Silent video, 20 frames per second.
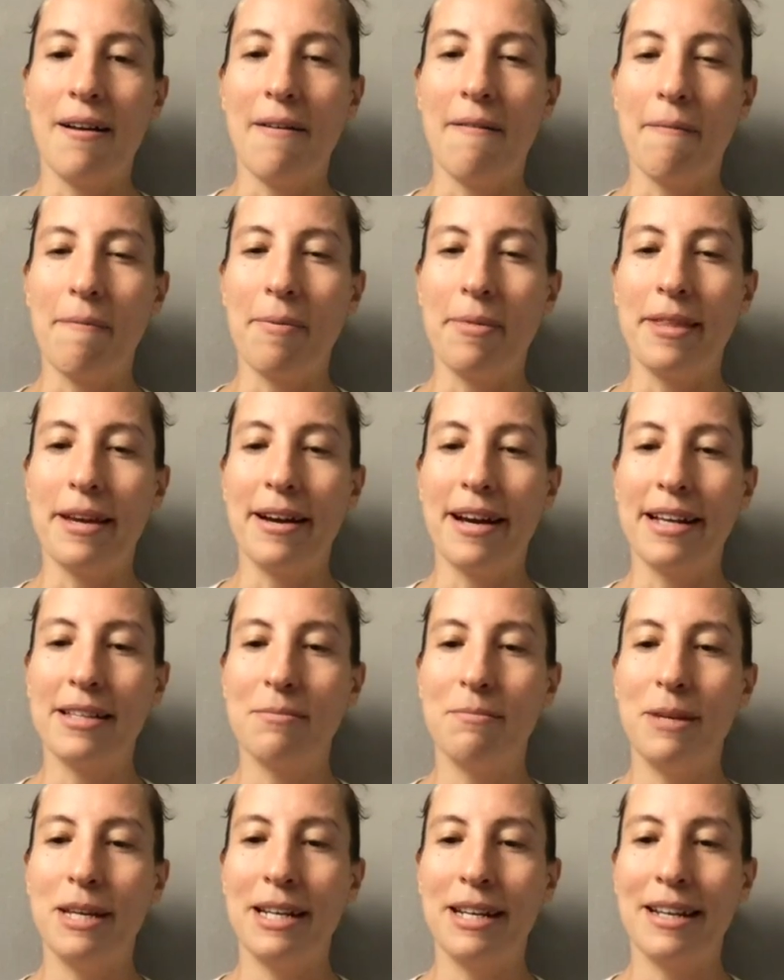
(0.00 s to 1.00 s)
there
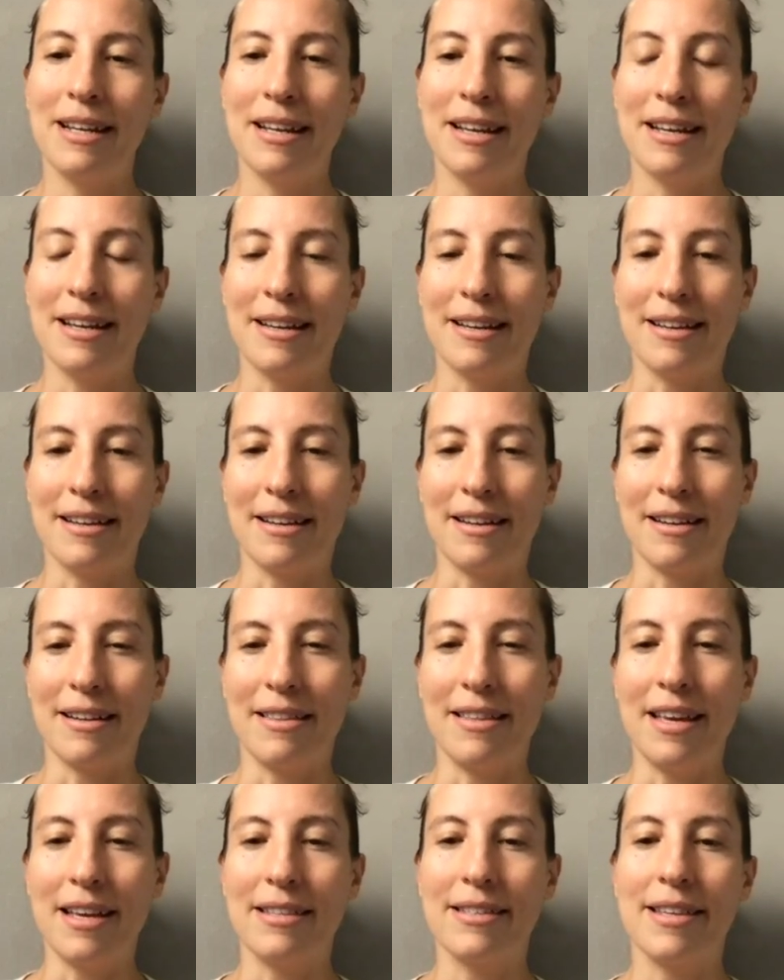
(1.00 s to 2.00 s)
has been
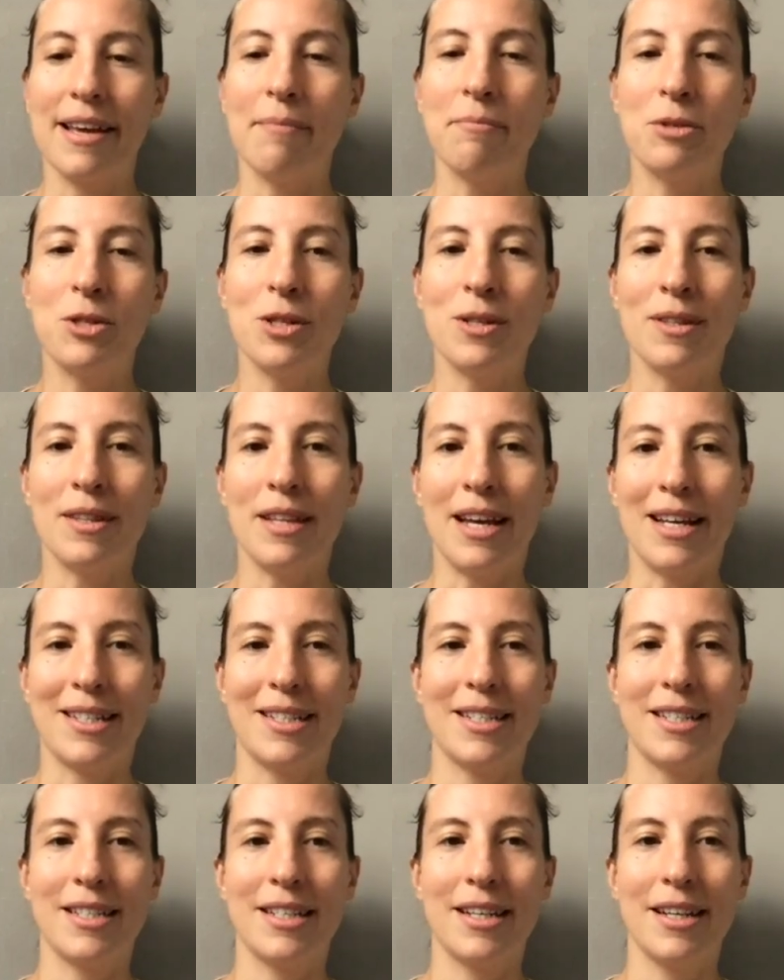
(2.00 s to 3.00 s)
the assumption that
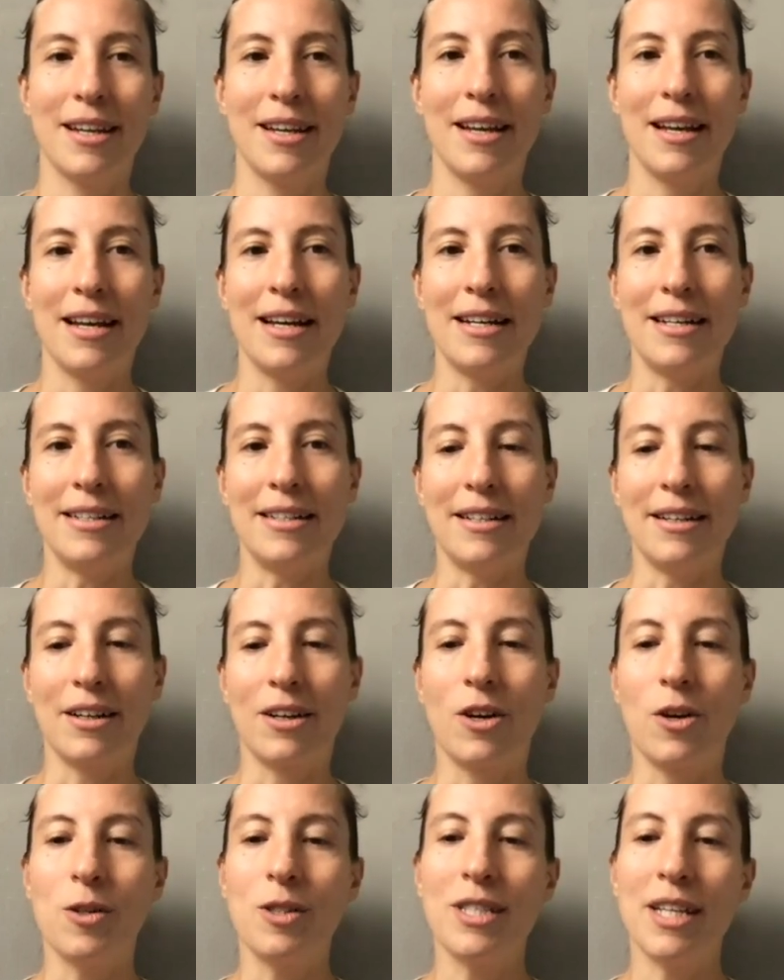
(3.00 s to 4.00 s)

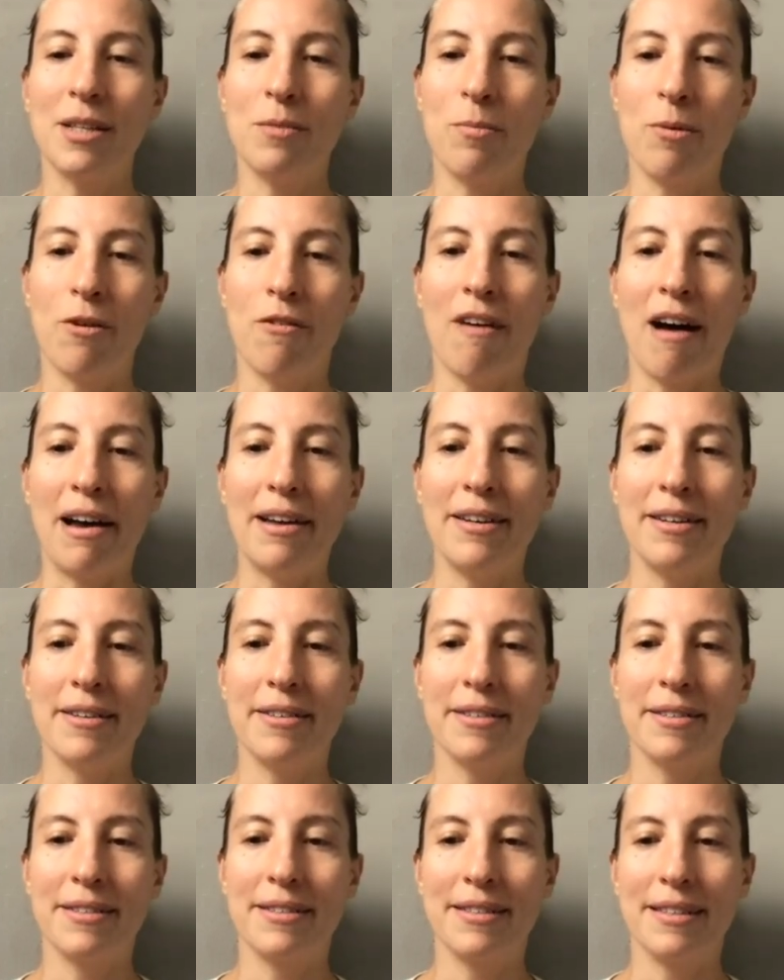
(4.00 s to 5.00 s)
content
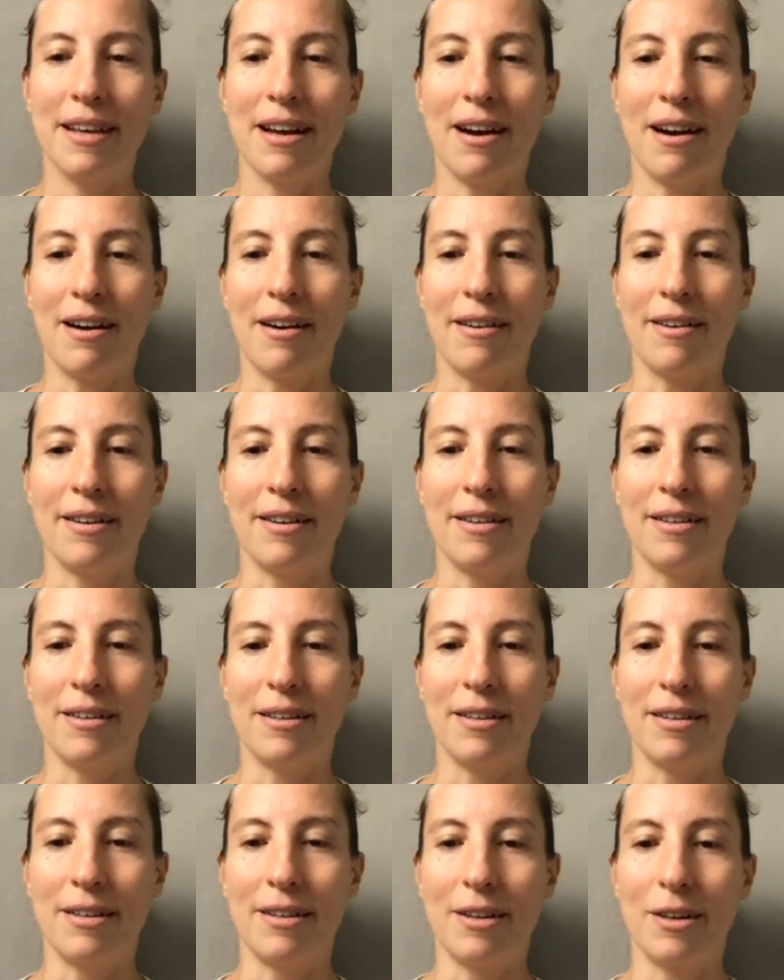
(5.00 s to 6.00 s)
providers are
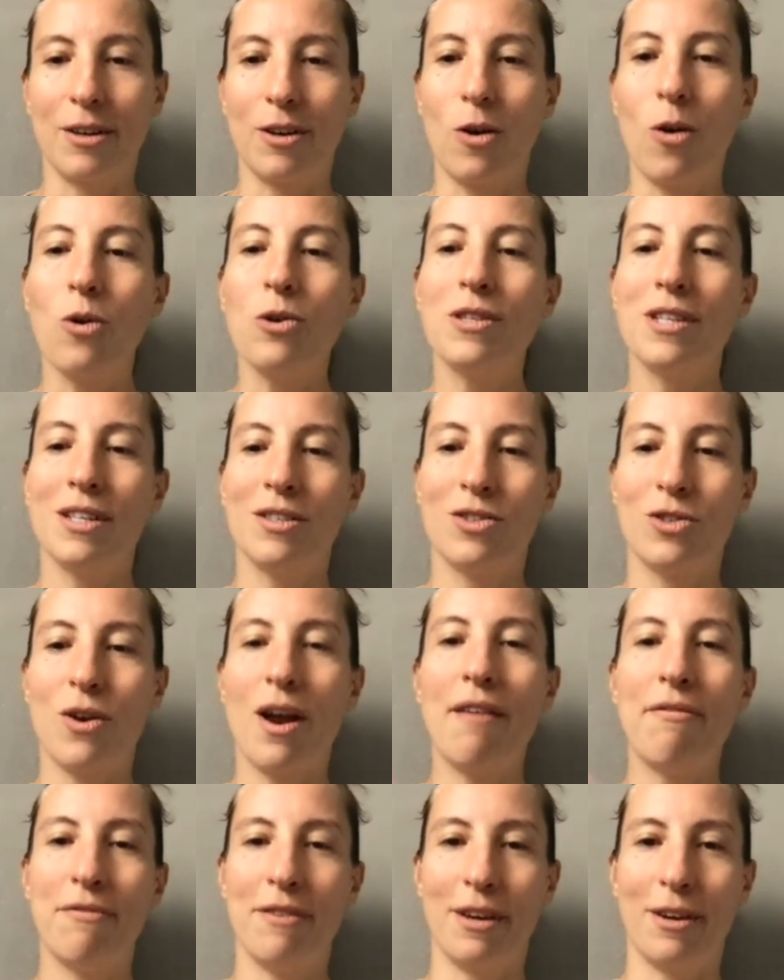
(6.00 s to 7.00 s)
causing
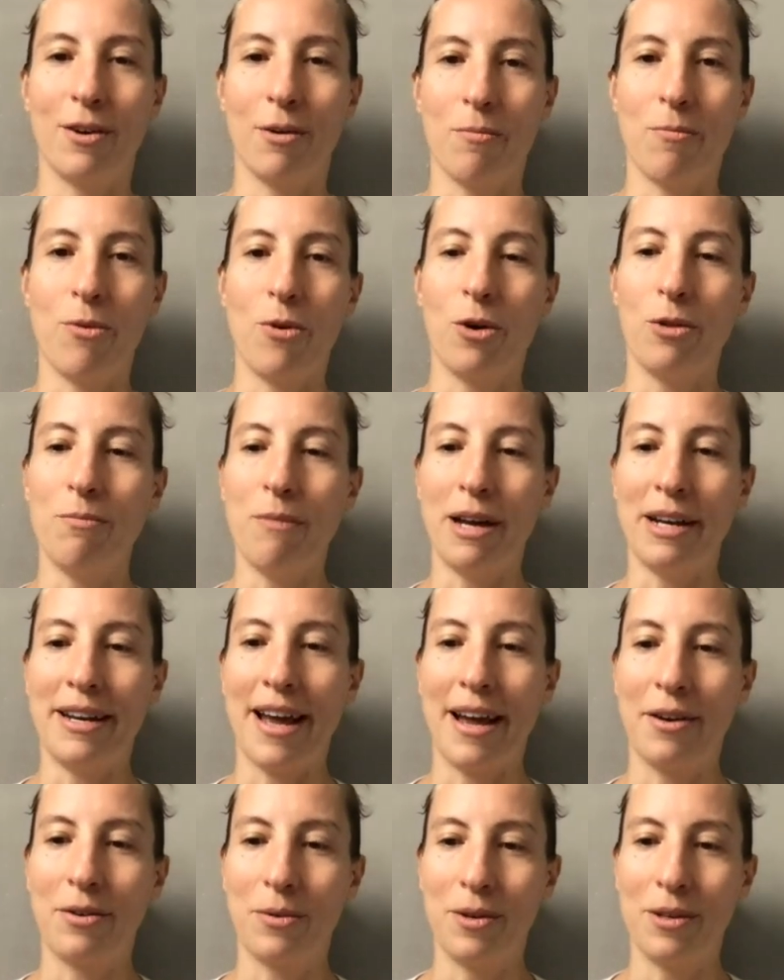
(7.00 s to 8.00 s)
traffic on broadband
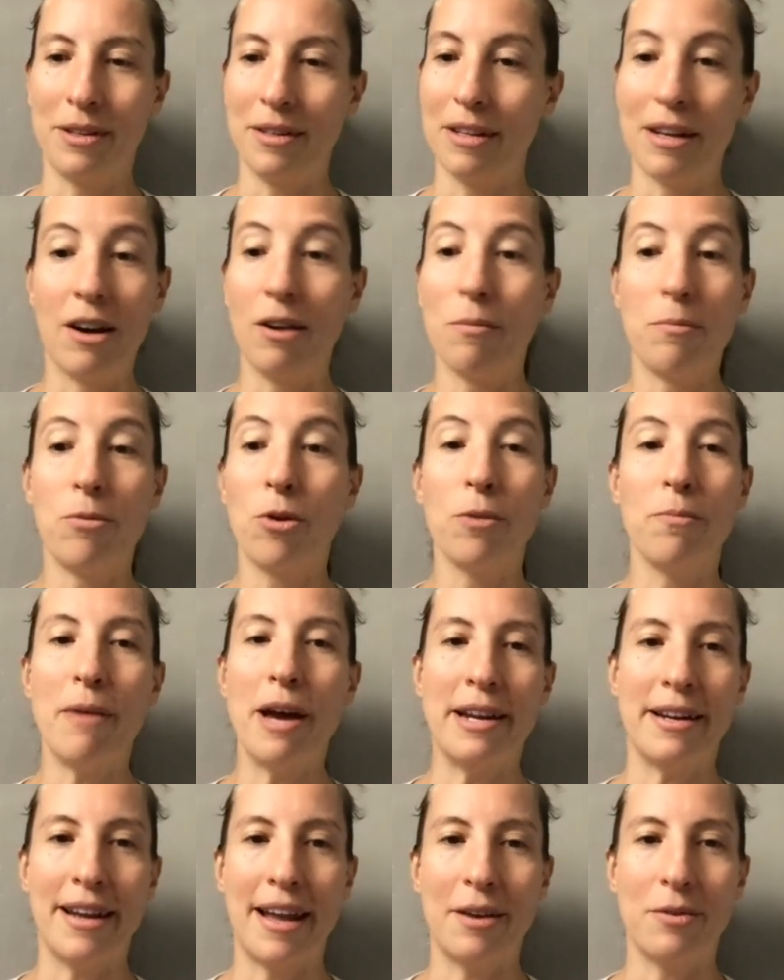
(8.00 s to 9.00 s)
network on
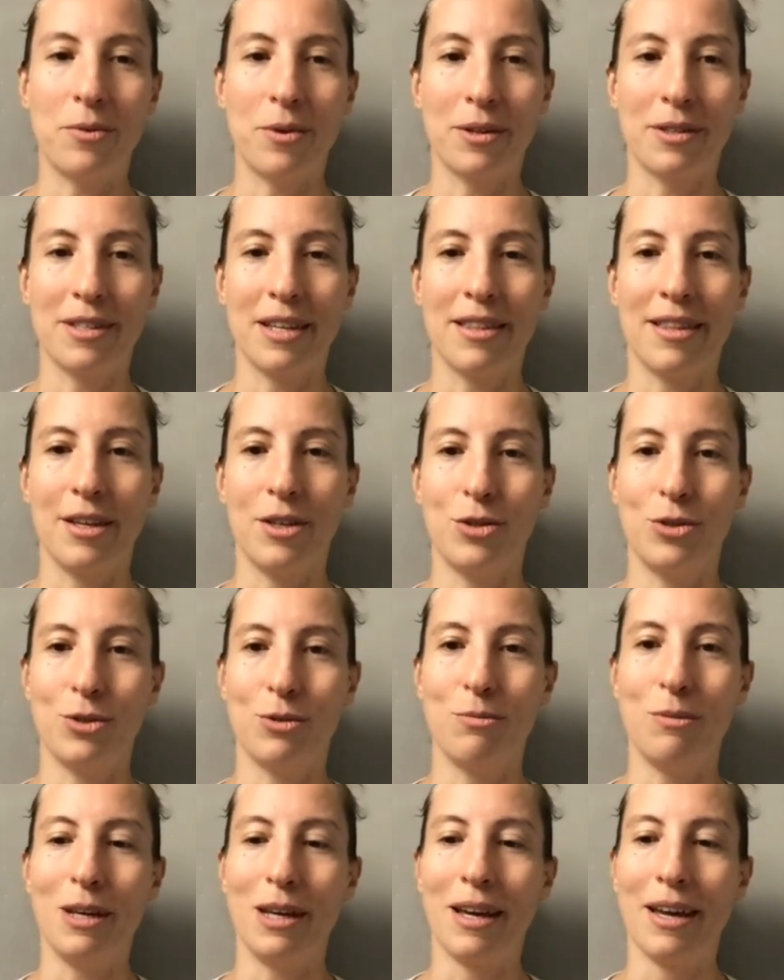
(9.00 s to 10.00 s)
broadband networks, and they
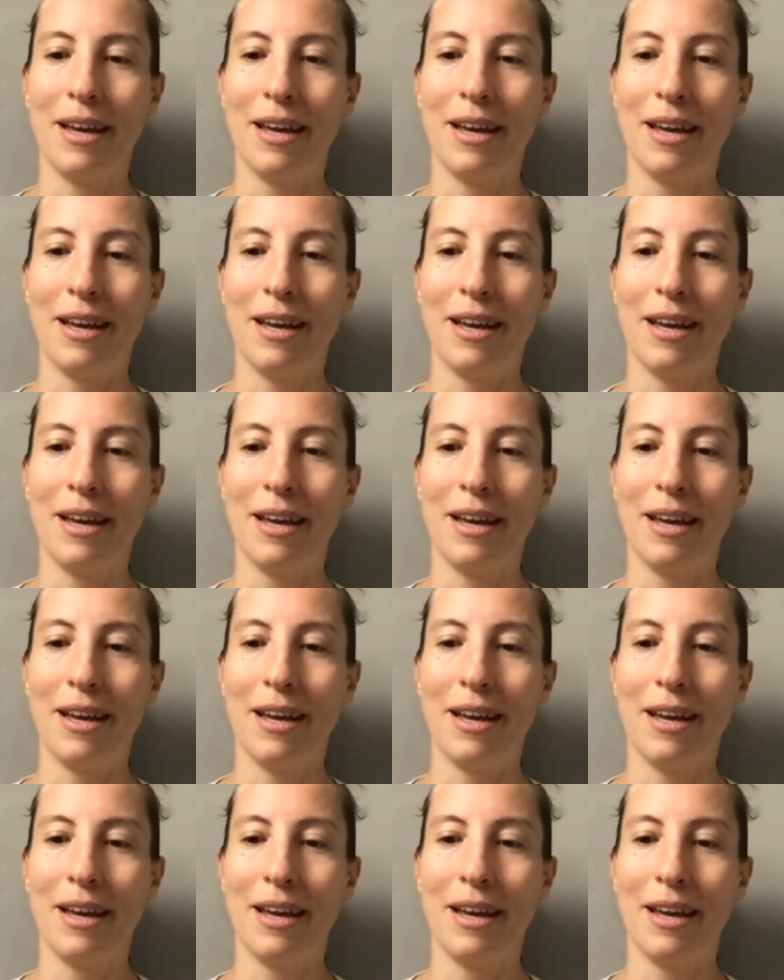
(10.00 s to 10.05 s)
should be